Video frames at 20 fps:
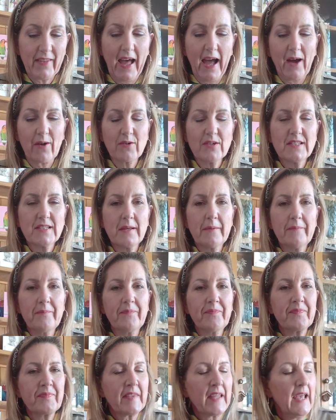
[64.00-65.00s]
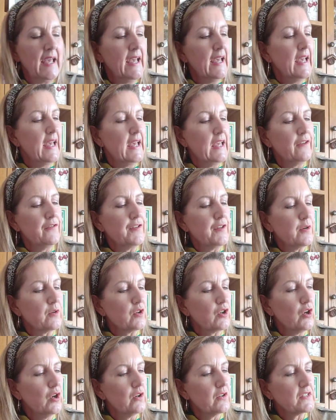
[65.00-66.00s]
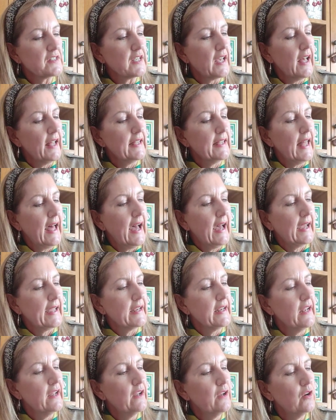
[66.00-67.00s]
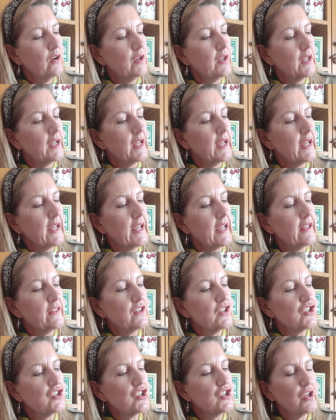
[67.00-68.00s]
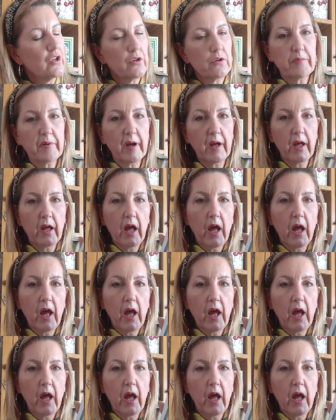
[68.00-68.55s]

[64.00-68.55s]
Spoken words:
house. If you cut a line in the tube,